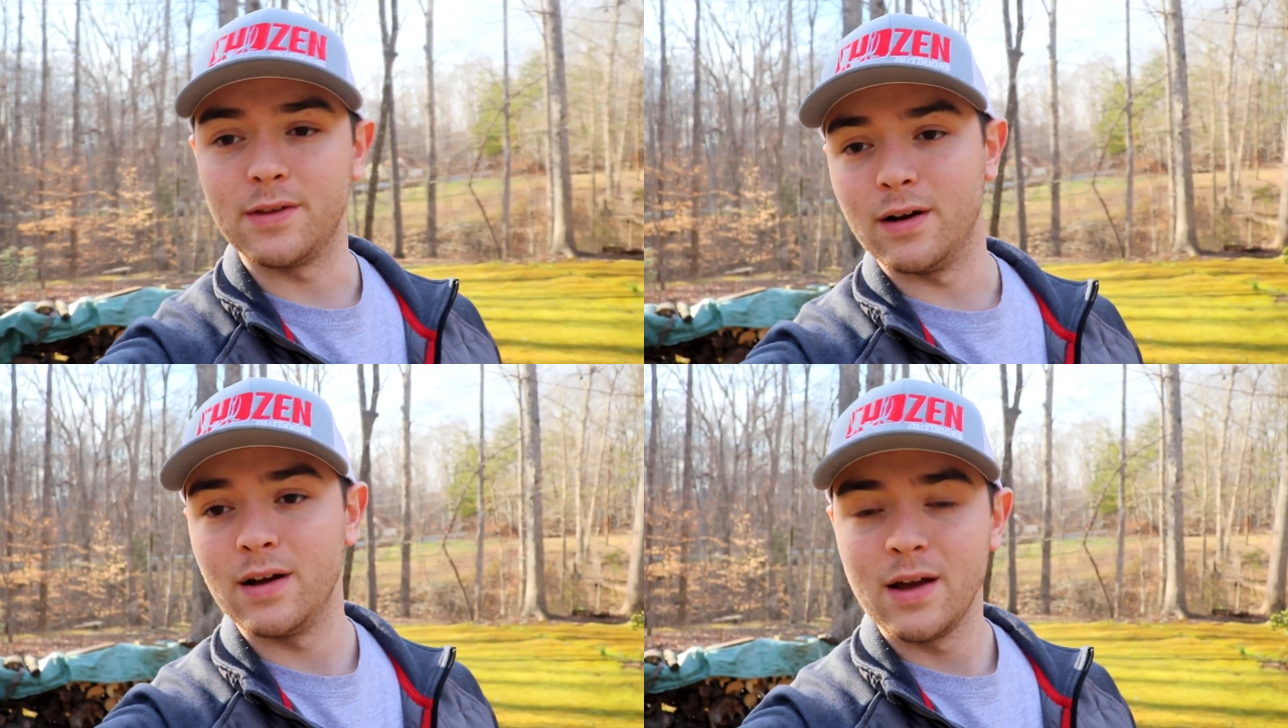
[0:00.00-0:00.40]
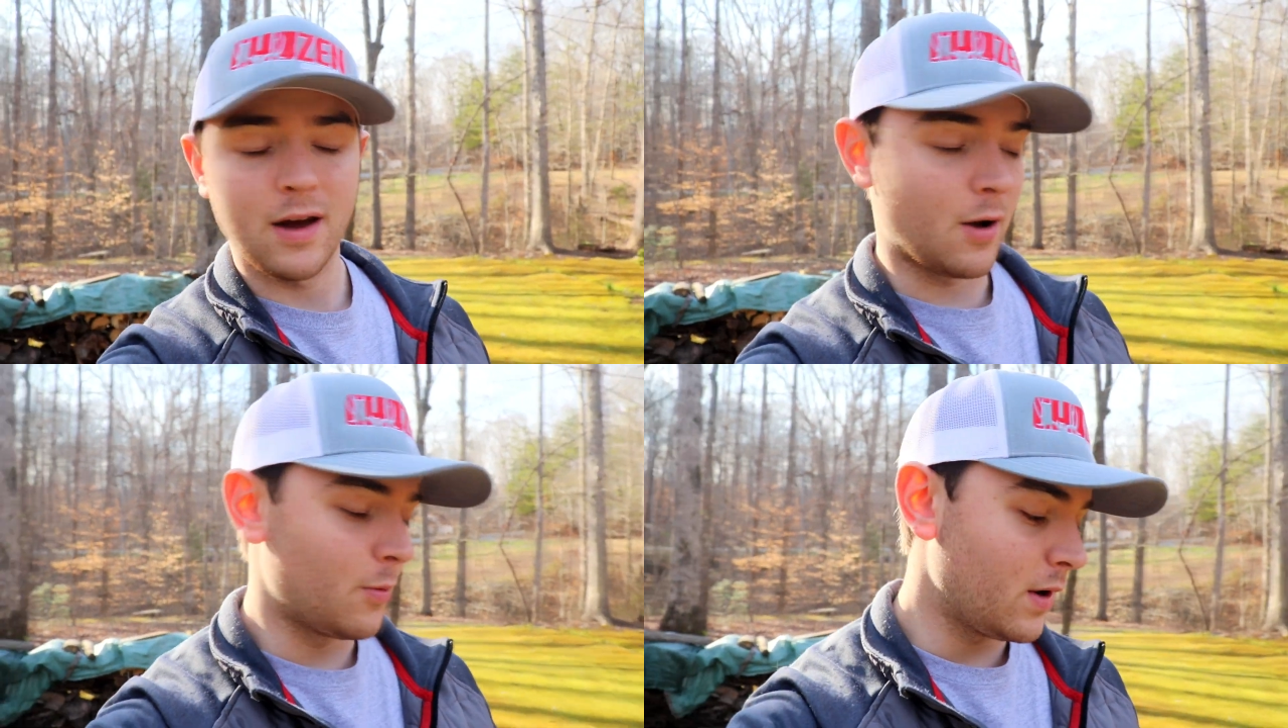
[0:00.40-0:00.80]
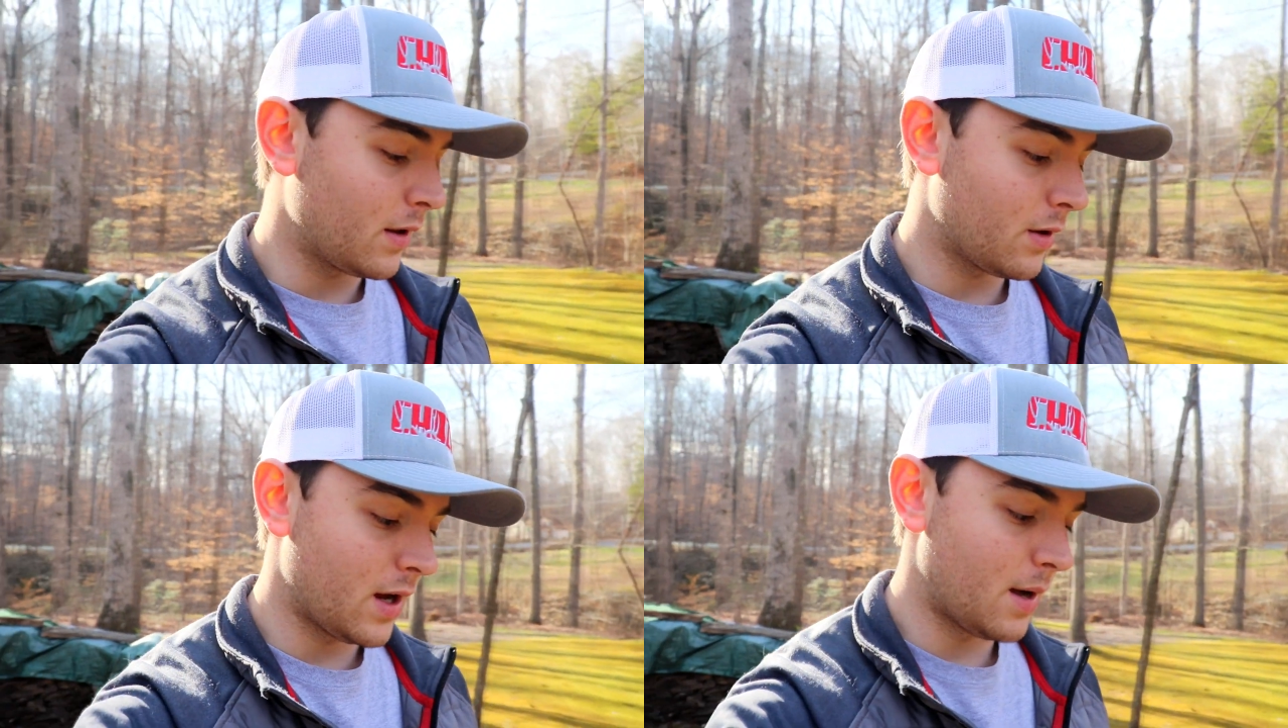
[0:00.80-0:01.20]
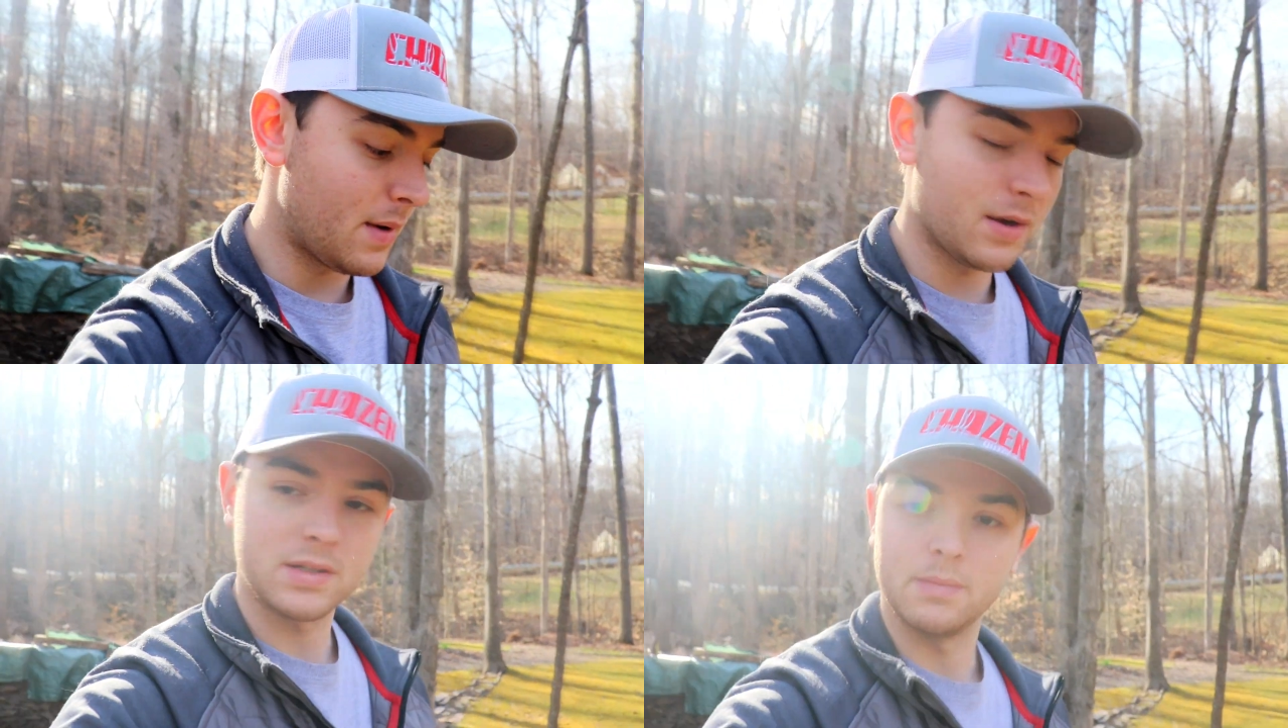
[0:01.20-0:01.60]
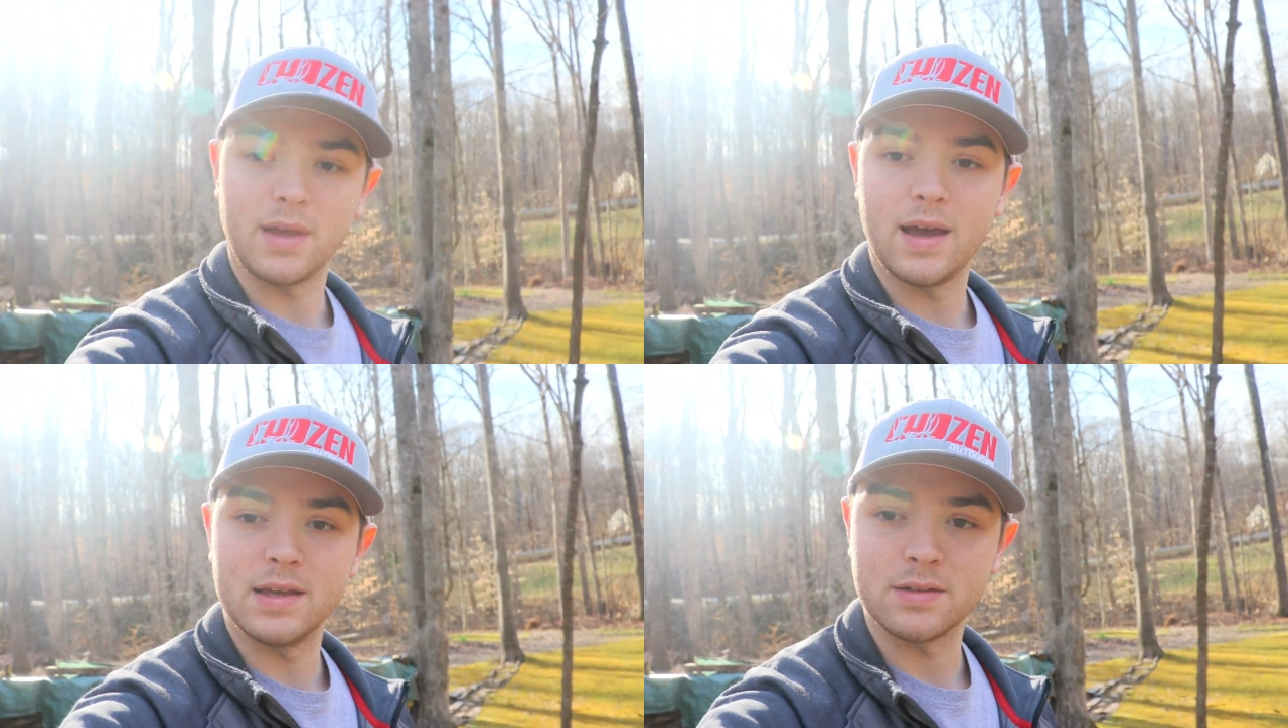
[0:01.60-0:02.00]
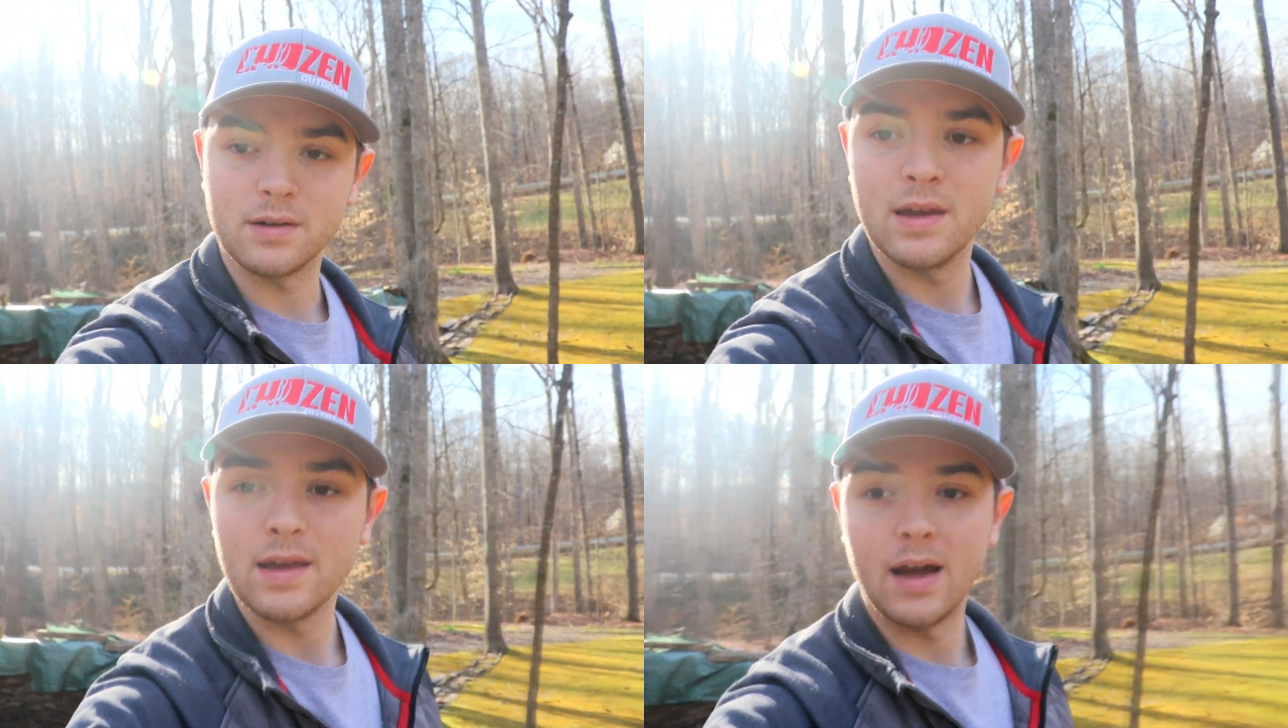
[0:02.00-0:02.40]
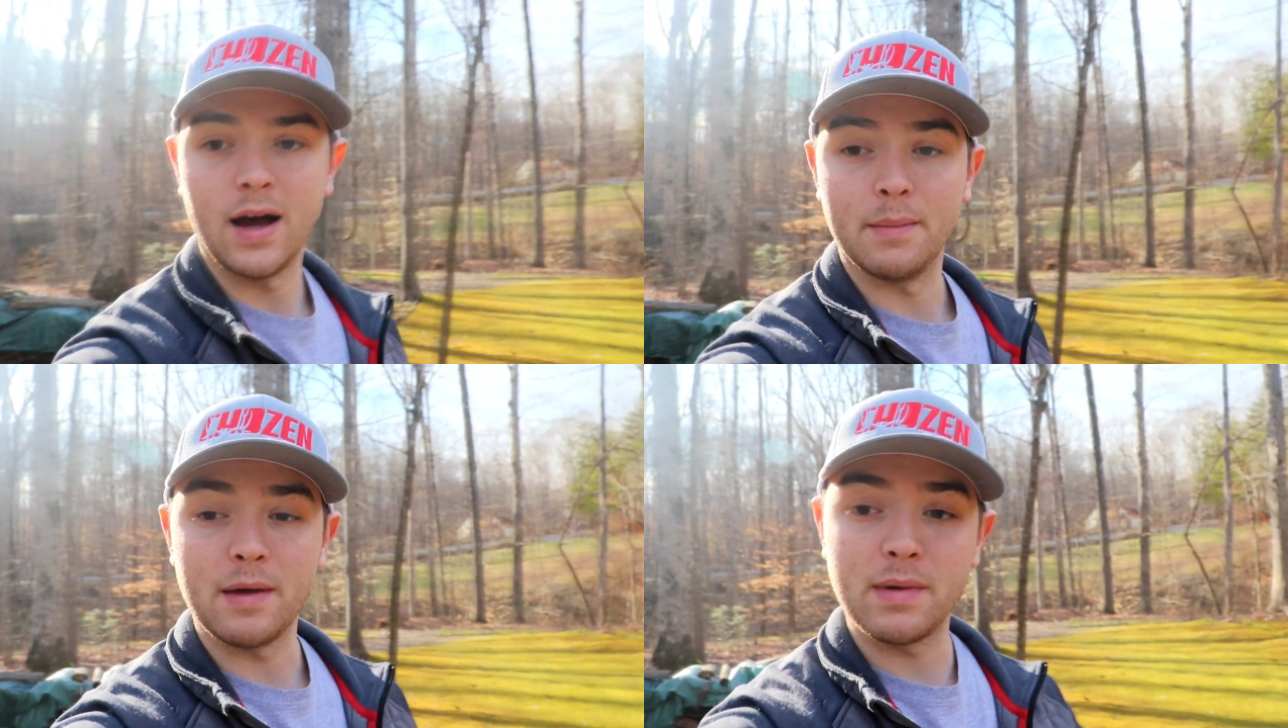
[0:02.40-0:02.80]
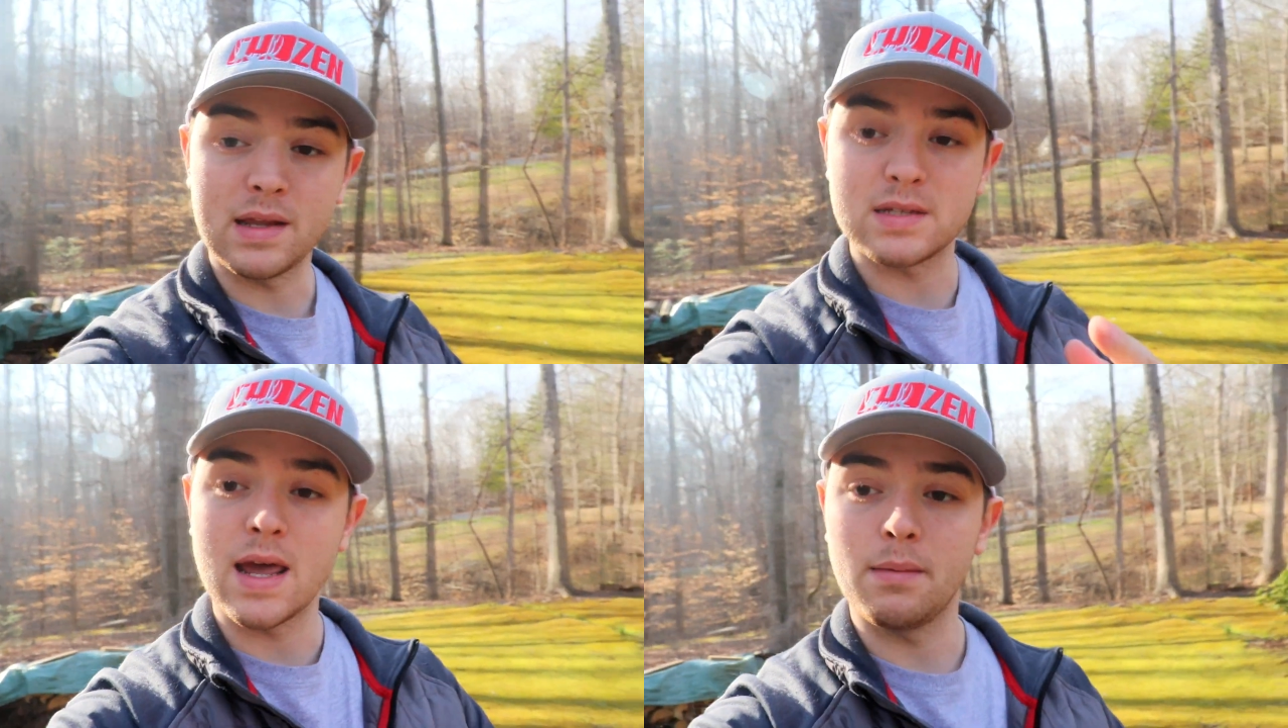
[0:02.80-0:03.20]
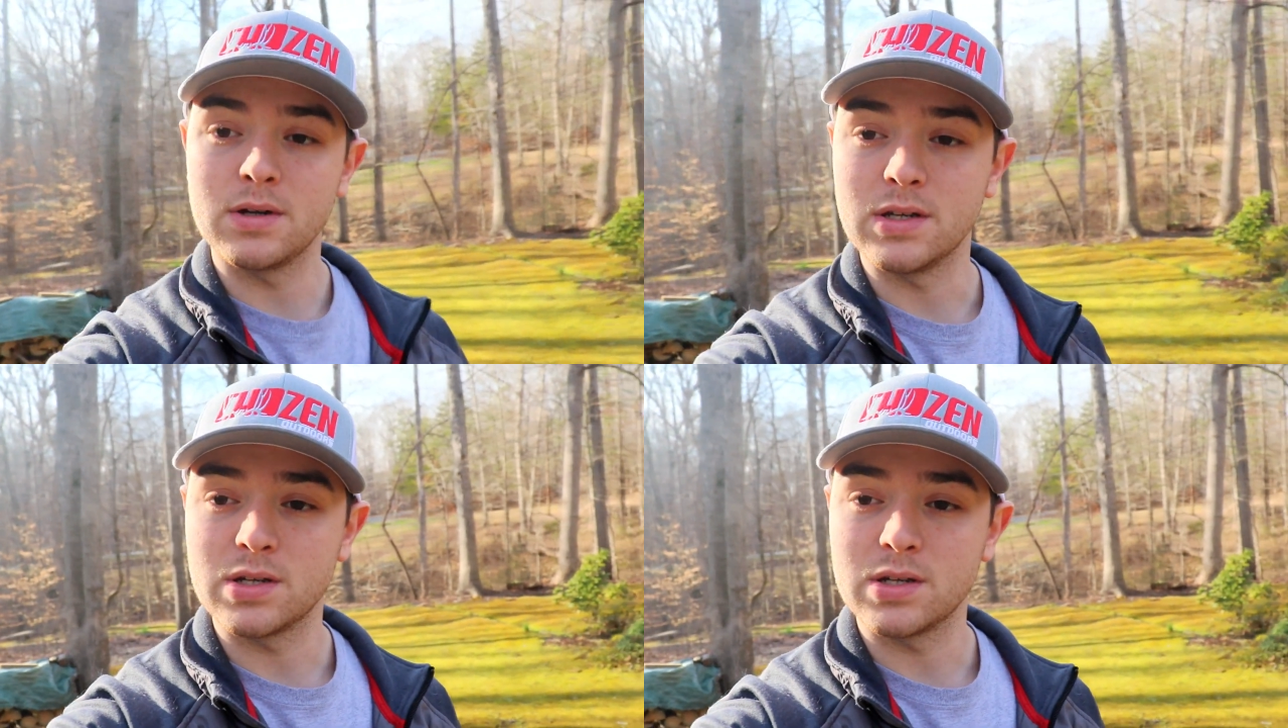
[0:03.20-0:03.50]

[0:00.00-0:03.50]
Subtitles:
They're really awesome guys. They've been established since